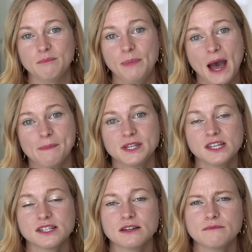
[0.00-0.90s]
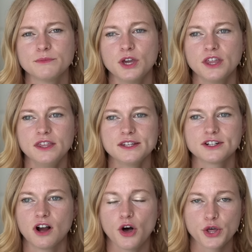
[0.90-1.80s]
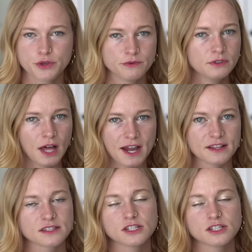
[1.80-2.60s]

baptism these are all through lines